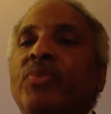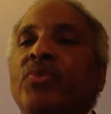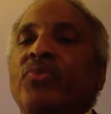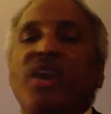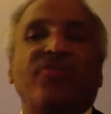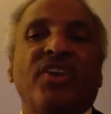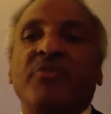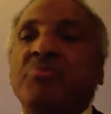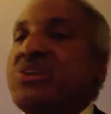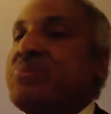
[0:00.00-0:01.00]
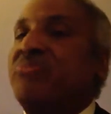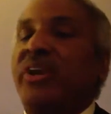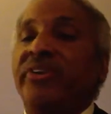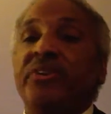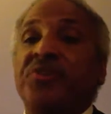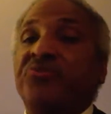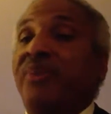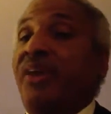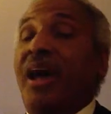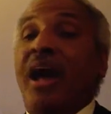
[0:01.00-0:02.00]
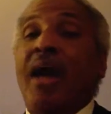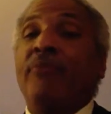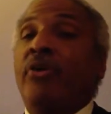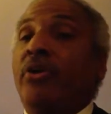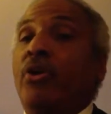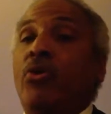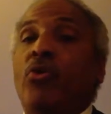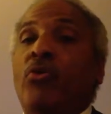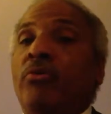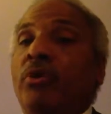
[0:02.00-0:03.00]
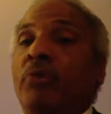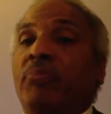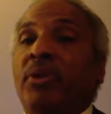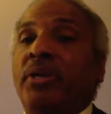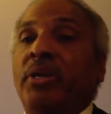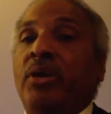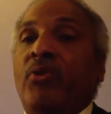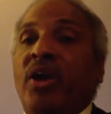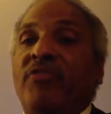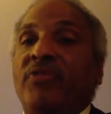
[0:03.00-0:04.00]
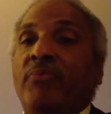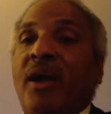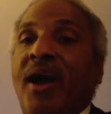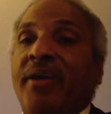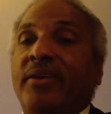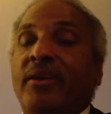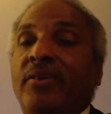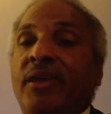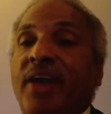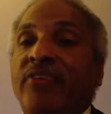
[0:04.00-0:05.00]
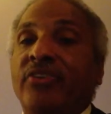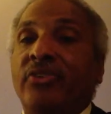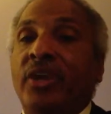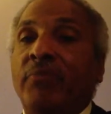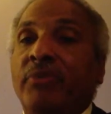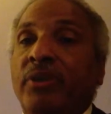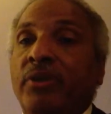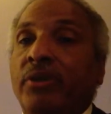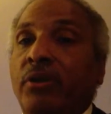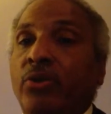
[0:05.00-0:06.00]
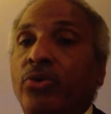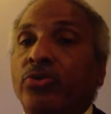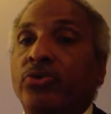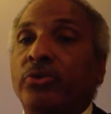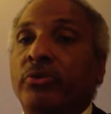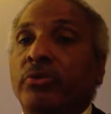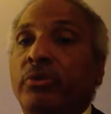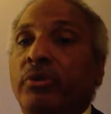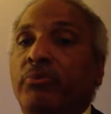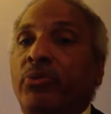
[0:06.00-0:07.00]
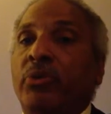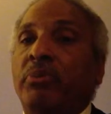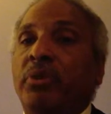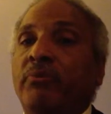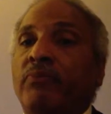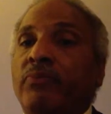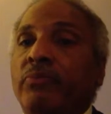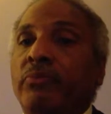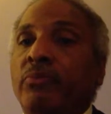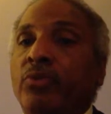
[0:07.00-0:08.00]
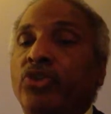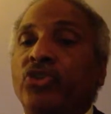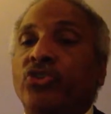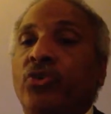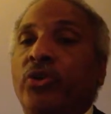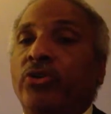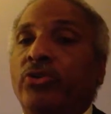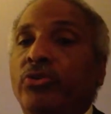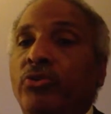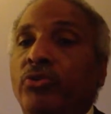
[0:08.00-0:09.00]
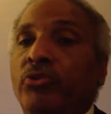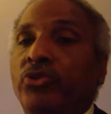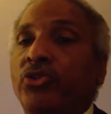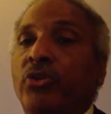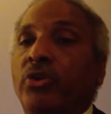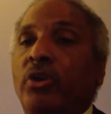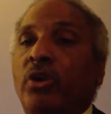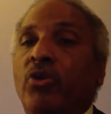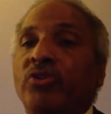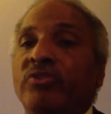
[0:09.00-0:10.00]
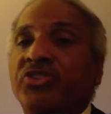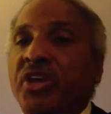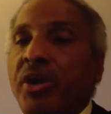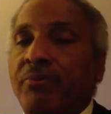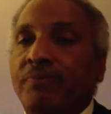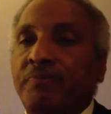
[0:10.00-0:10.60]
they've given me an objection, and I'm going to go completely away from the idea that I just came there to close an appointment, which is going to result in a close of a sale.